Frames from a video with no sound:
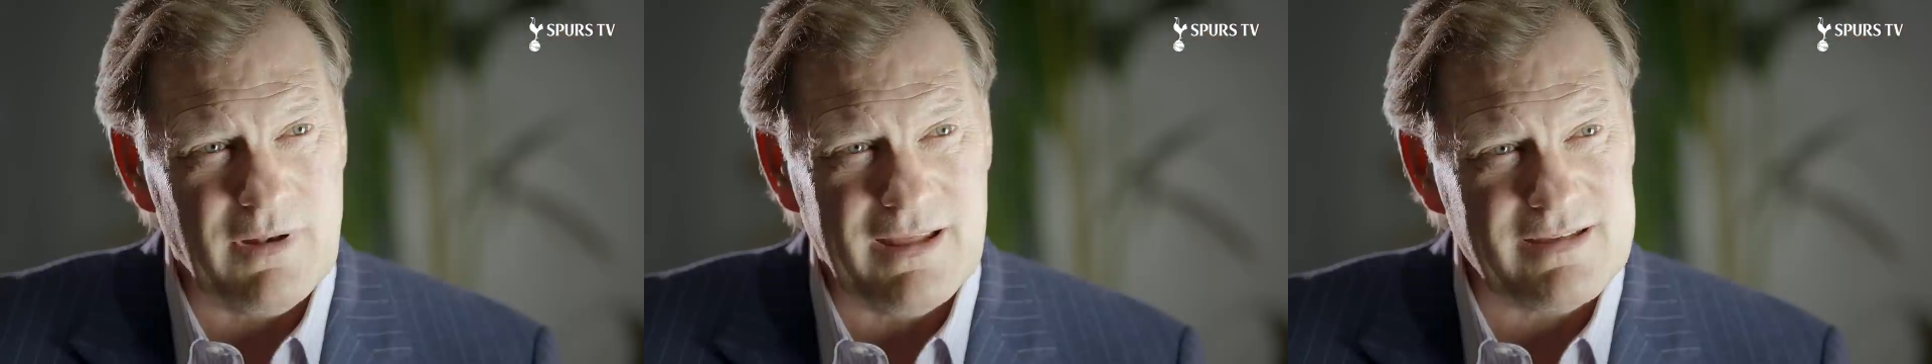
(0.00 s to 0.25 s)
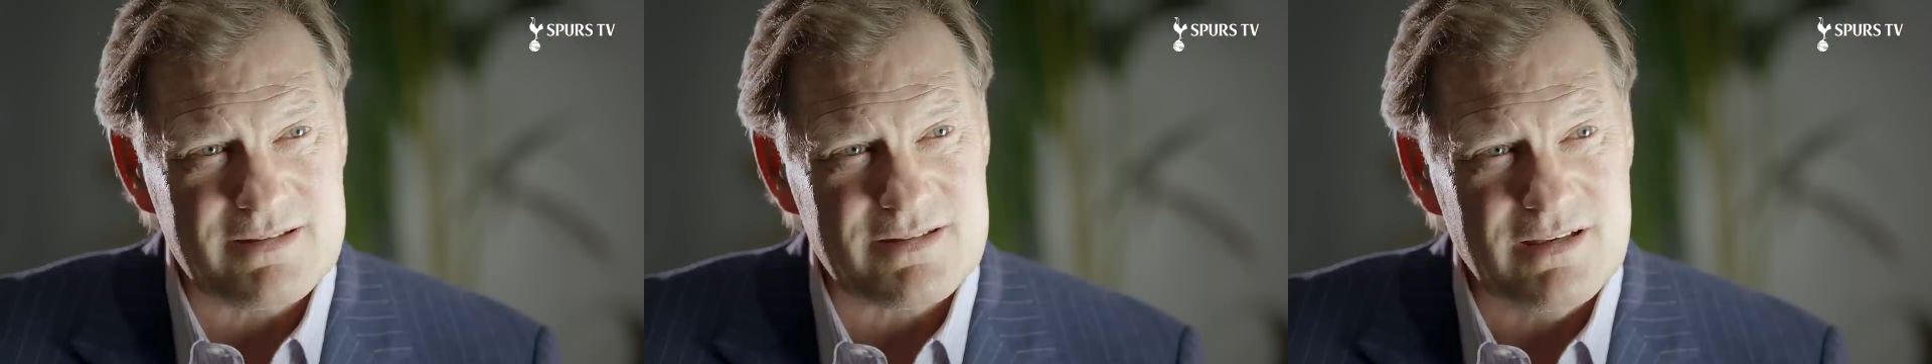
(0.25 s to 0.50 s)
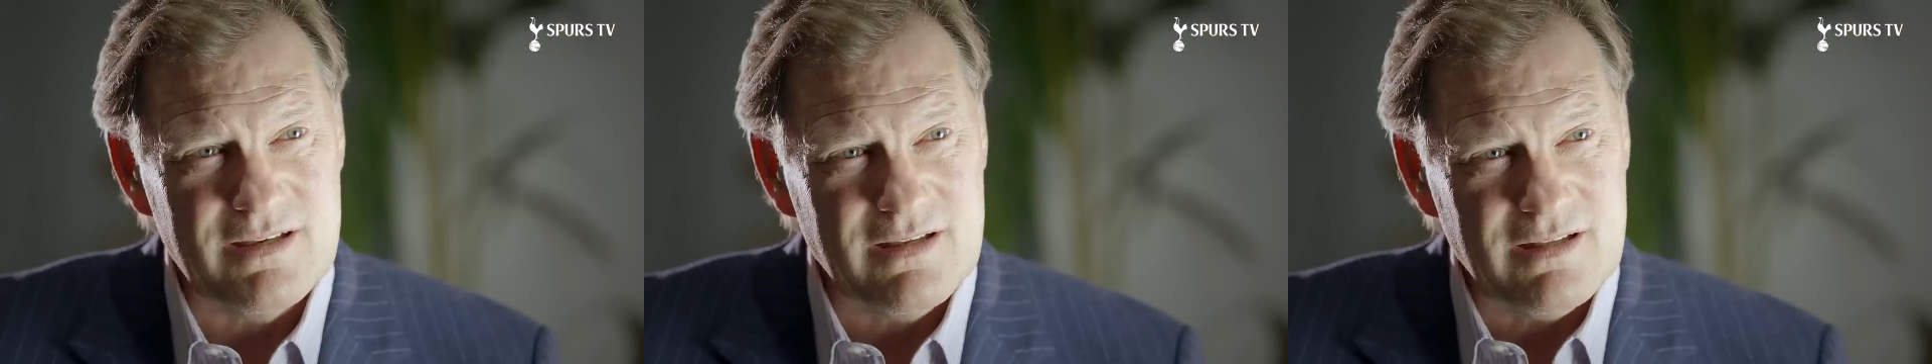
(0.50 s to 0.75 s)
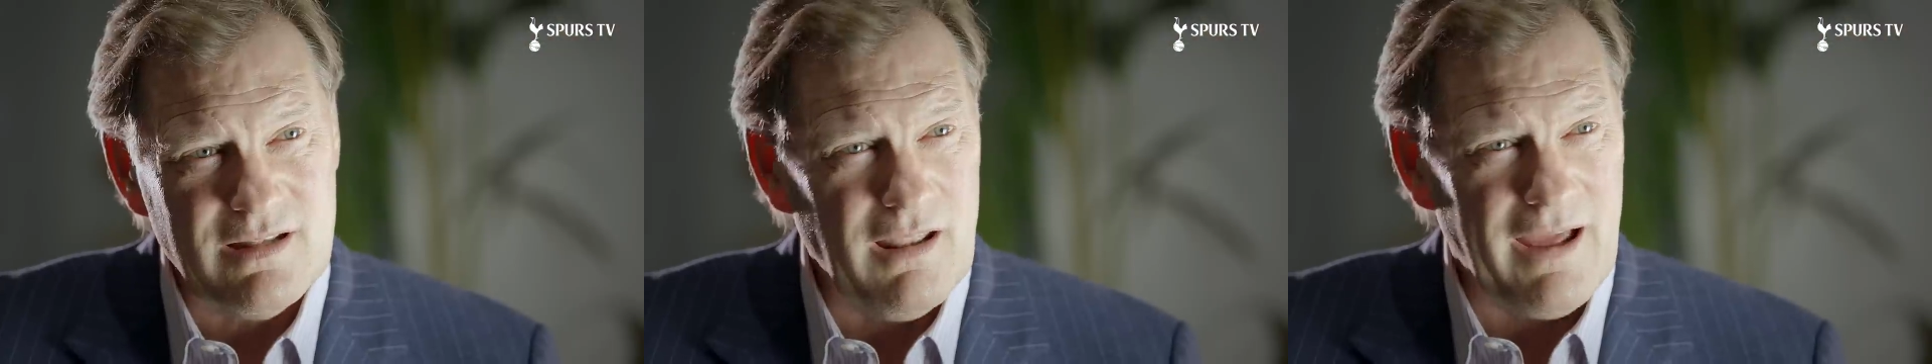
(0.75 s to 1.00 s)
players
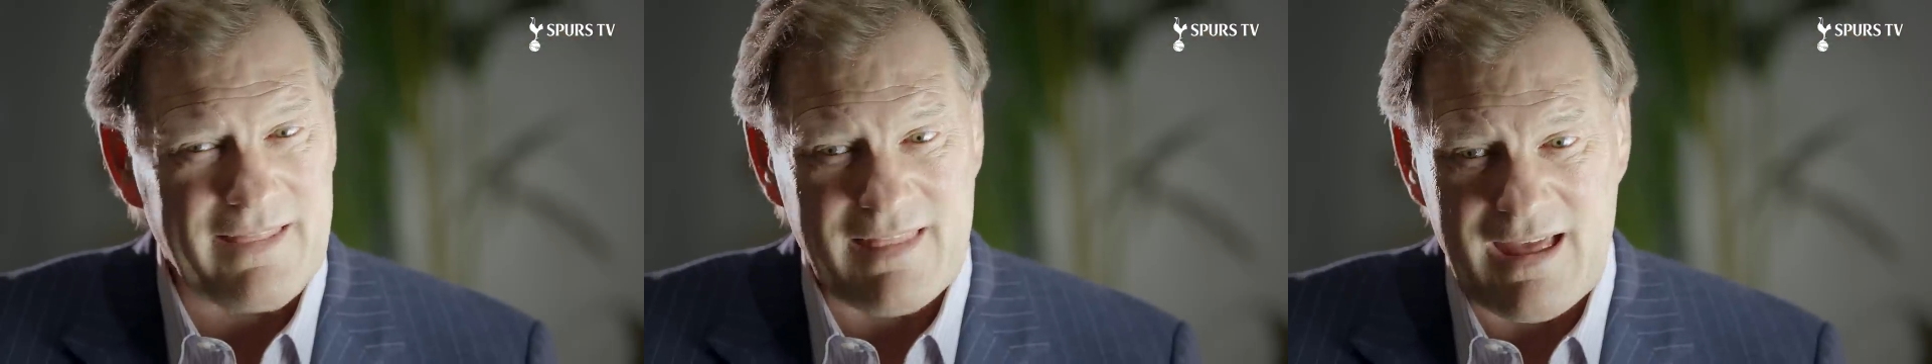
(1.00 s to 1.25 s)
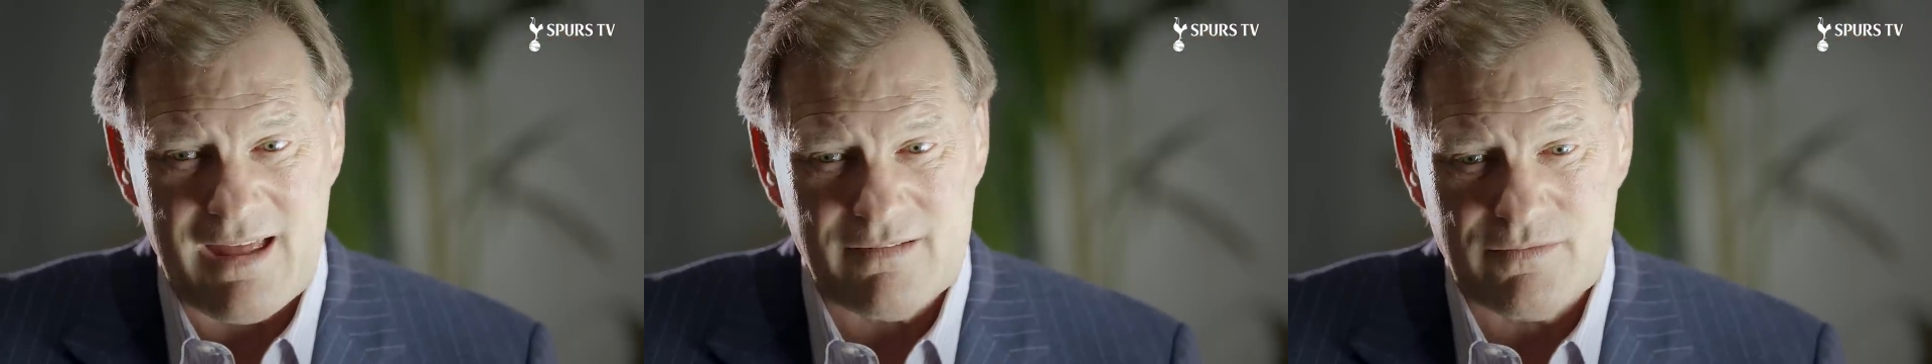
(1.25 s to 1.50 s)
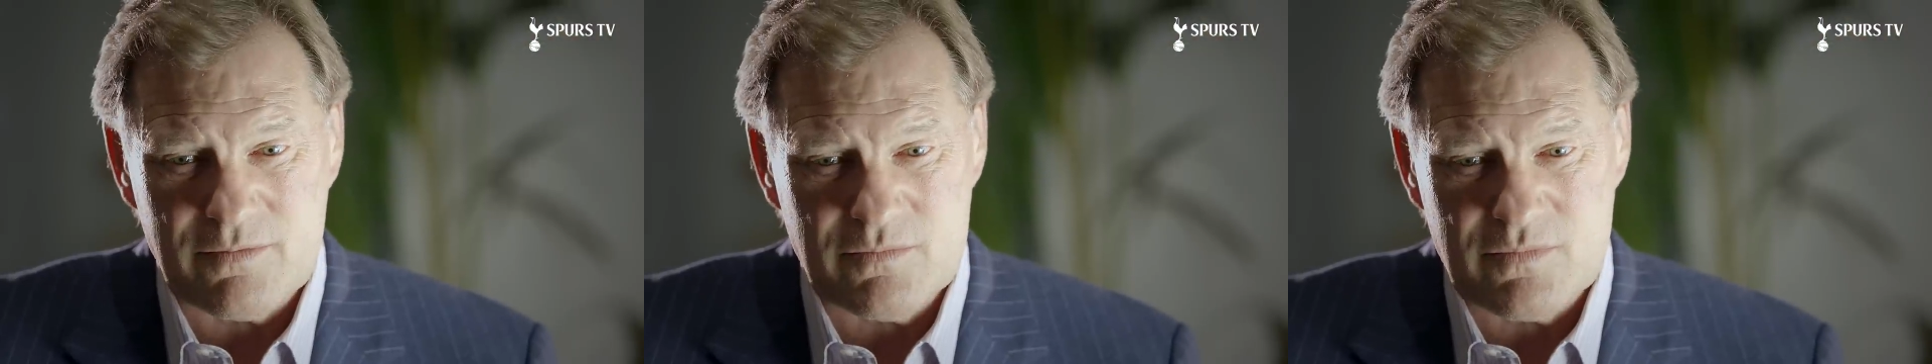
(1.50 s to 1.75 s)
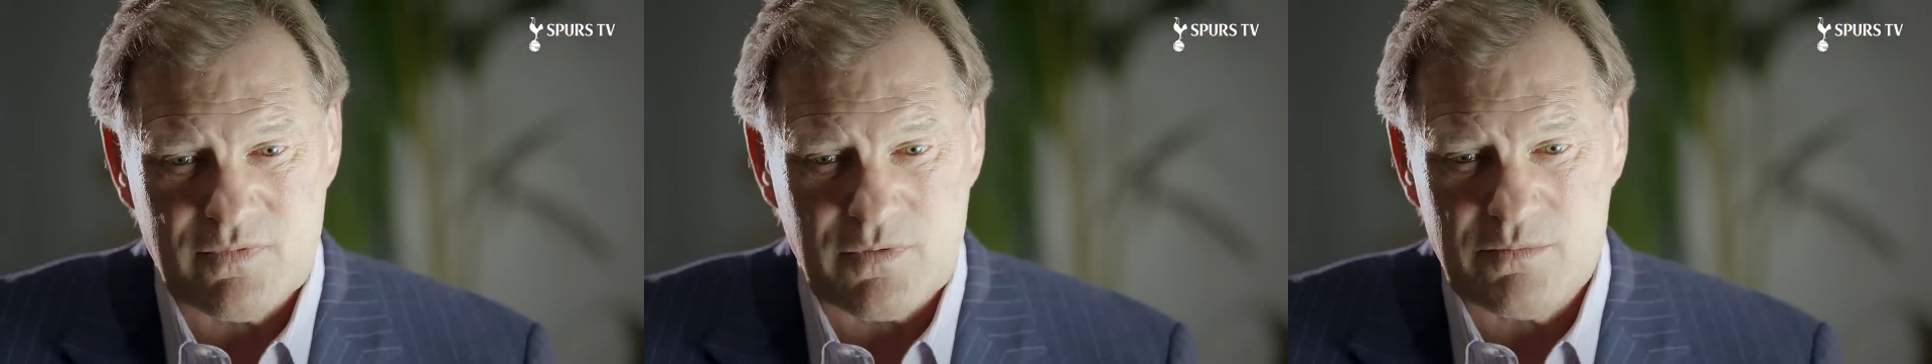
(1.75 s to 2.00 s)
like that,
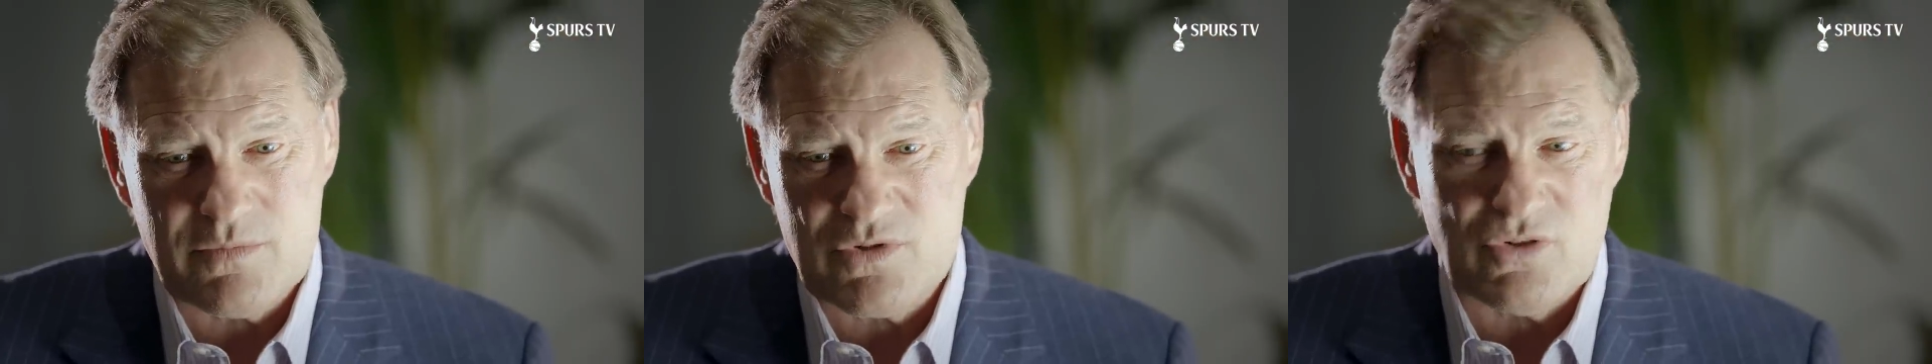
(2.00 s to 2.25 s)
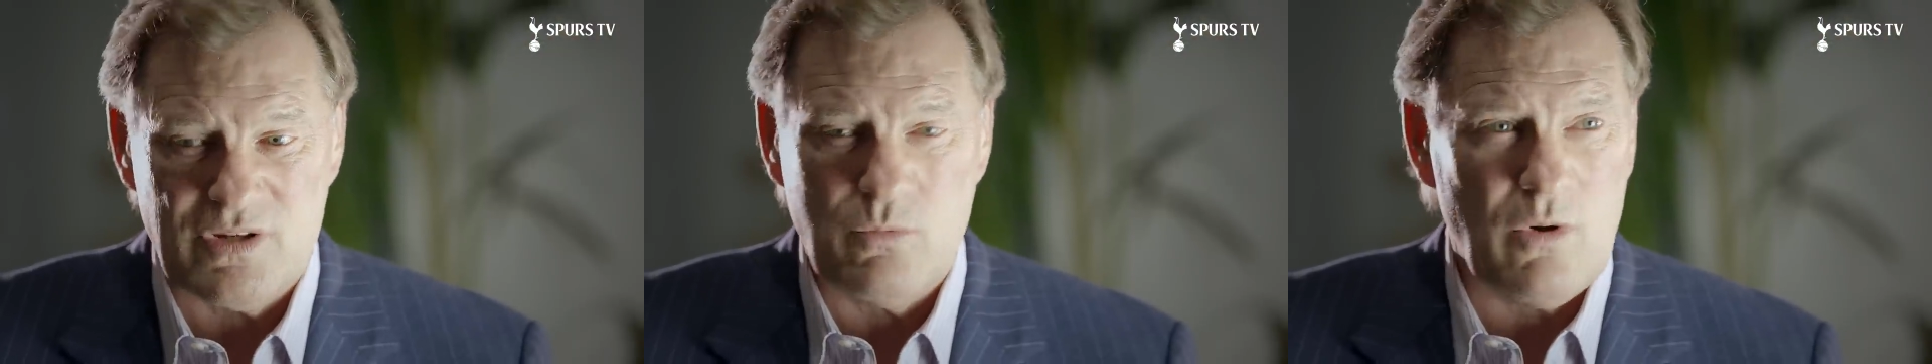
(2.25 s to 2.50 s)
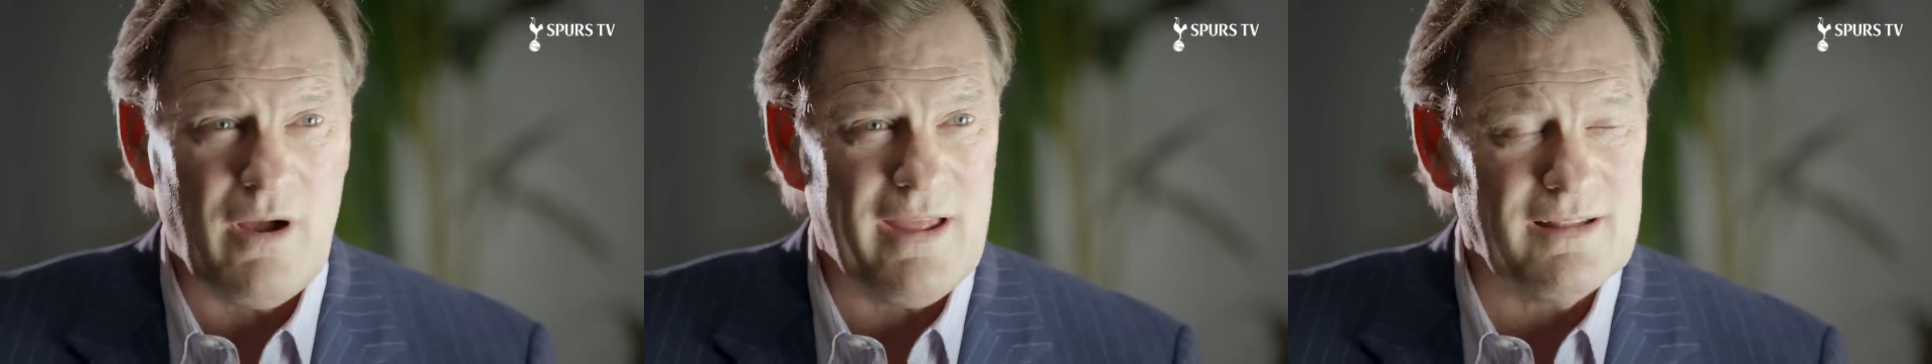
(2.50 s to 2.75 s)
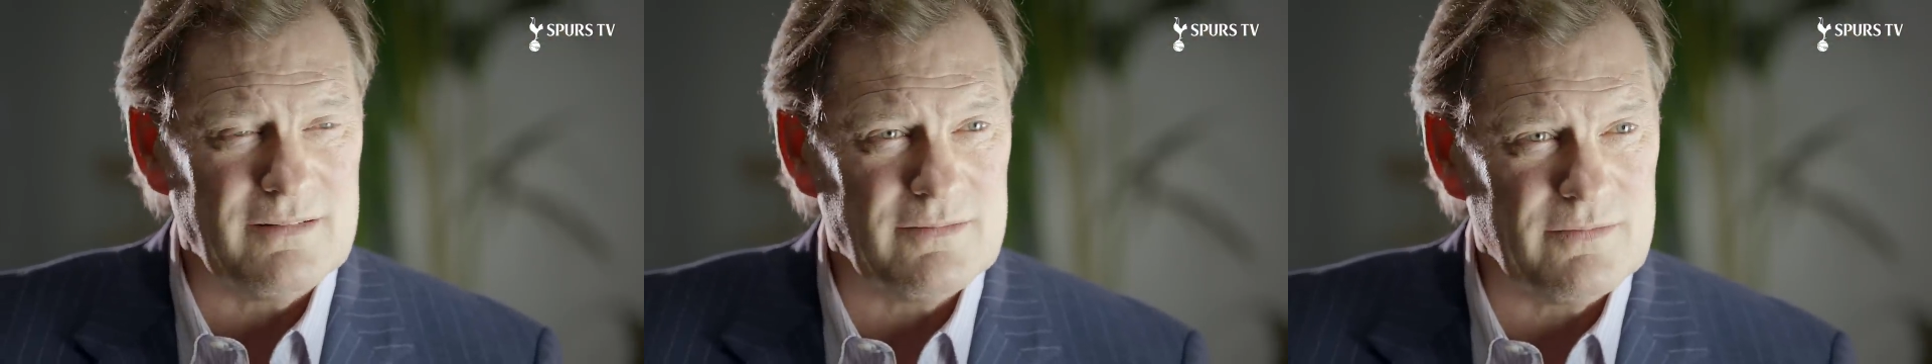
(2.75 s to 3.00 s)
from, from Johnny
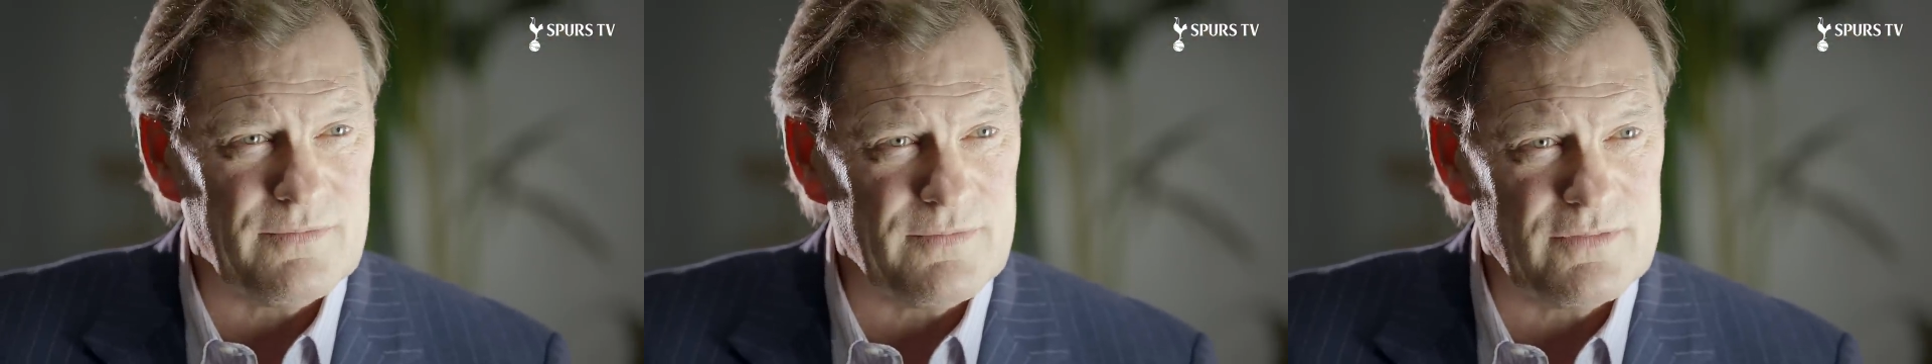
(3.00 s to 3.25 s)
White and,